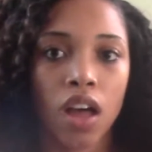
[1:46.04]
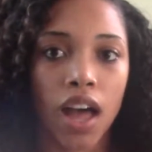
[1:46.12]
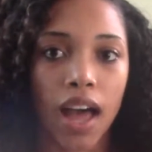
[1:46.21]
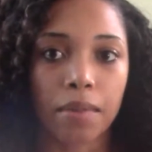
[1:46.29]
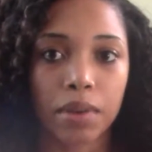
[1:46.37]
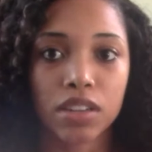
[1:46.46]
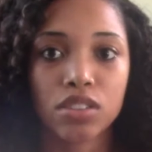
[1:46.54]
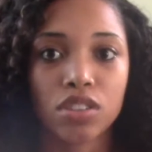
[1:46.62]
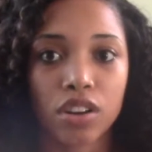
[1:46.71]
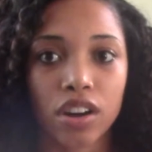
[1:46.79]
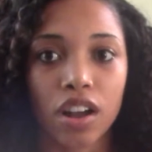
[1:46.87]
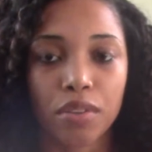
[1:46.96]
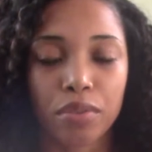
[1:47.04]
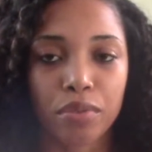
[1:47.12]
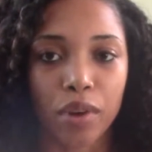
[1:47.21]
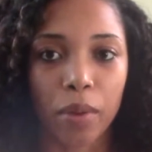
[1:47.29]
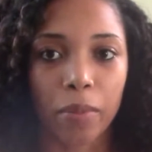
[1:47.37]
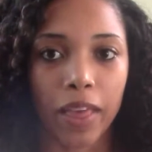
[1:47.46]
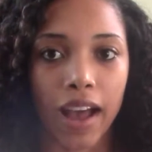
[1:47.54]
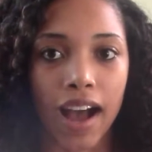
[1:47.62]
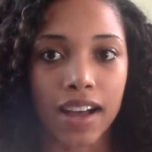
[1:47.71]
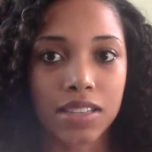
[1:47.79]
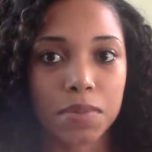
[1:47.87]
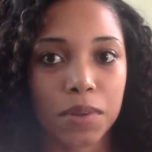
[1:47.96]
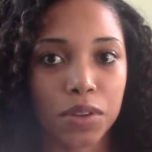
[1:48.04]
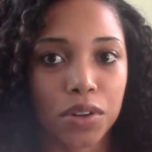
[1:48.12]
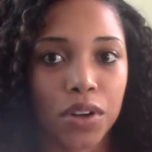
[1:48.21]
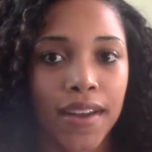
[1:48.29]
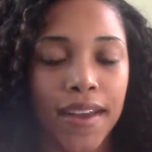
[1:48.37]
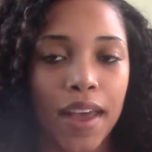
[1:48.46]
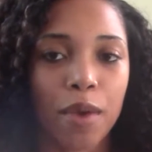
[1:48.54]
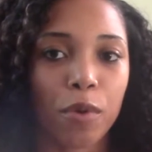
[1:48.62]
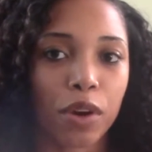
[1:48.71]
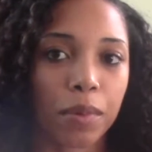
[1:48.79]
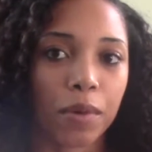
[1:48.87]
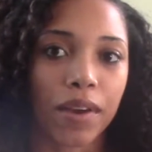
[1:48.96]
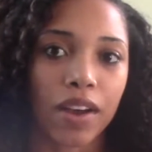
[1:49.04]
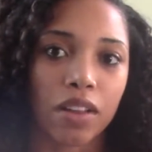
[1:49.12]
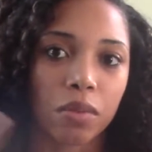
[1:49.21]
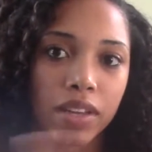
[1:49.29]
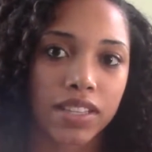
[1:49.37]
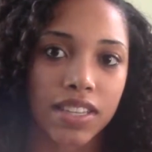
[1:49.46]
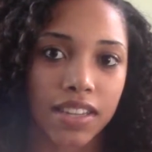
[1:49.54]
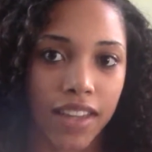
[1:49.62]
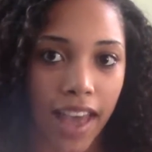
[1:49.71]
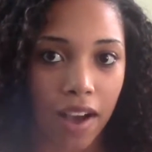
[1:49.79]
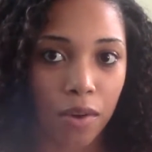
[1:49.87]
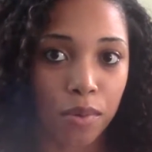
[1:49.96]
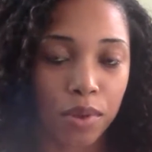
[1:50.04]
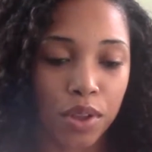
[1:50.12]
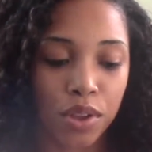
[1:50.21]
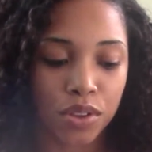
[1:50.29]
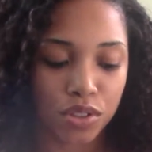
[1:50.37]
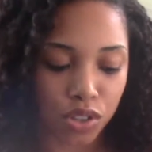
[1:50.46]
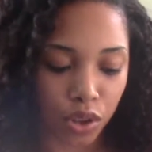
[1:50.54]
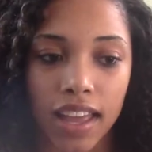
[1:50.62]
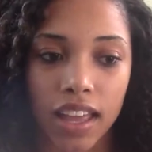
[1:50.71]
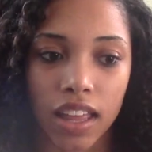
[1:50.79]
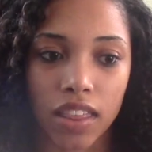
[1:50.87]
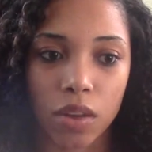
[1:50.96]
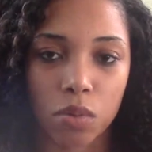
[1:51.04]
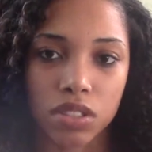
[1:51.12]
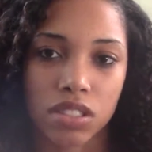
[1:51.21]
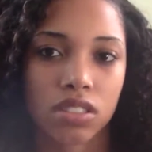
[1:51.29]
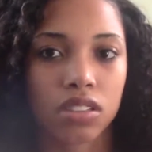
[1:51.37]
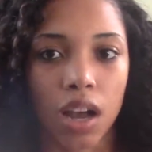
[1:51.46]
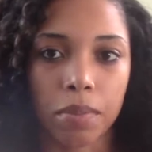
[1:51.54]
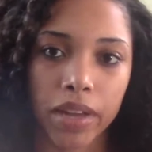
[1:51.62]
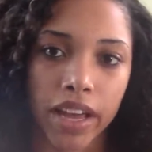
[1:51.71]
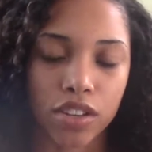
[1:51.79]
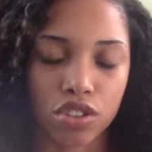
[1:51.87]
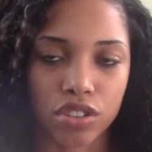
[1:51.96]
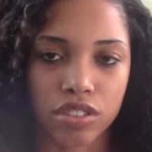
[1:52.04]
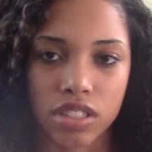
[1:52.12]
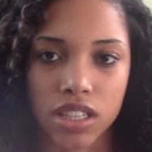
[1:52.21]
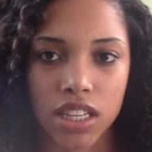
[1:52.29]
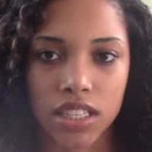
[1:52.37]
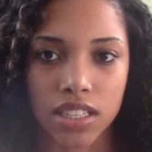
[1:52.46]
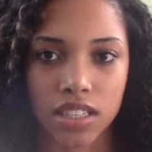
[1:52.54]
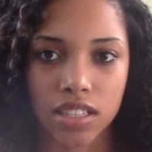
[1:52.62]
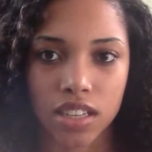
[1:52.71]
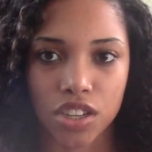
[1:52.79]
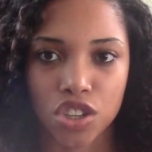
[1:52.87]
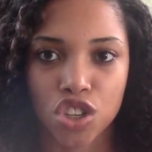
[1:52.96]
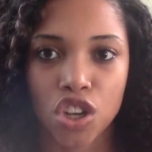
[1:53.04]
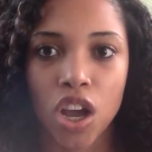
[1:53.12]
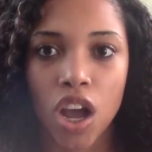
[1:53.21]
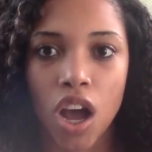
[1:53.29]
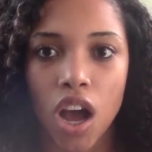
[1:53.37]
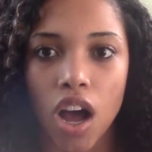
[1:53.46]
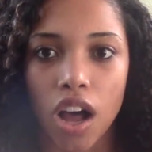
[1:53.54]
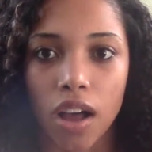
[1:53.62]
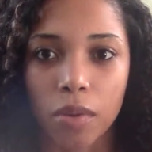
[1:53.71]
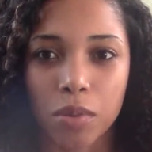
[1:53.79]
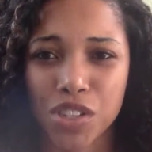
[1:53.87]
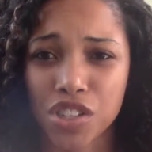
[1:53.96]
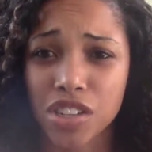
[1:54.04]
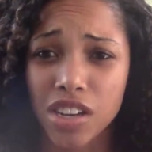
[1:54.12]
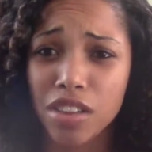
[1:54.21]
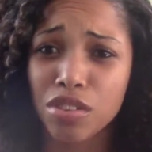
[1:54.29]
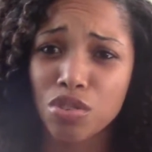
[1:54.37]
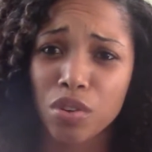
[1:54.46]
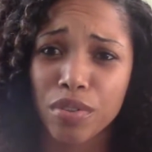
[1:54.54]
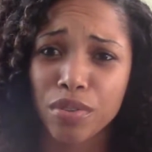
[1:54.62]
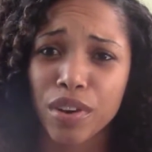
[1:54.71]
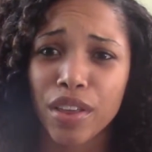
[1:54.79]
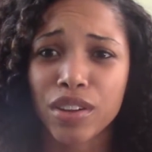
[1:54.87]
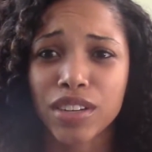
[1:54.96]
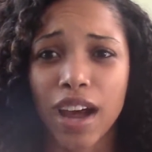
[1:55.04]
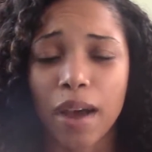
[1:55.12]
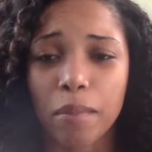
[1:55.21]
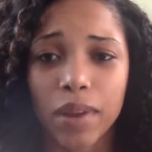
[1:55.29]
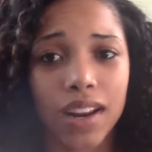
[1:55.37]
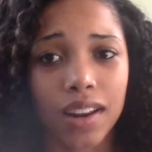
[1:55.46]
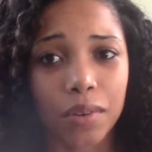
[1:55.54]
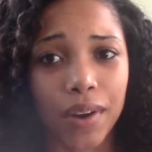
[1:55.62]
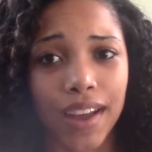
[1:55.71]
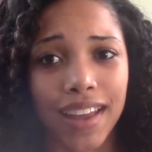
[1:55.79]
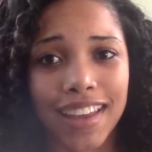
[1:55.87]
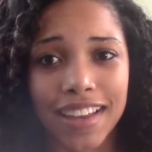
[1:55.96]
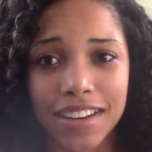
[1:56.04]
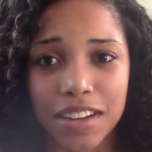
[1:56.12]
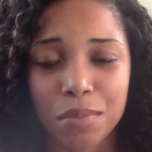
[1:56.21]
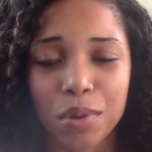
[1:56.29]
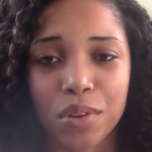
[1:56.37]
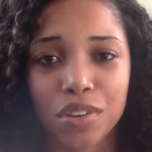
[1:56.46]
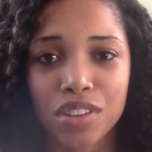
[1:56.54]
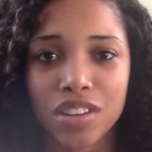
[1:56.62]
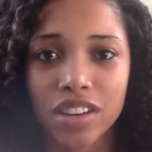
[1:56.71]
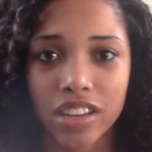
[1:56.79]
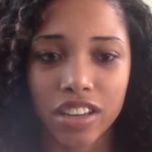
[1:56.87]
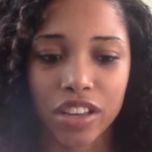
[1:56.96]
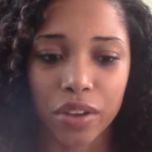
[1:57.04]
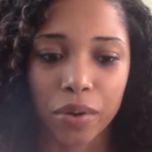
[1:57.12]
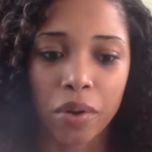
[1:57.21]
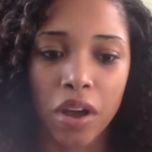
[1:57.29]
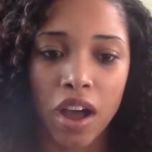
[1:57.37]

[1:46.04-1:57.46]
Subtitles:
I'm going to start off from the hospital and work my way all the way to now. So, and there was complications, things and such, which is another story for another time. But anyway, he ended up going to the NICU,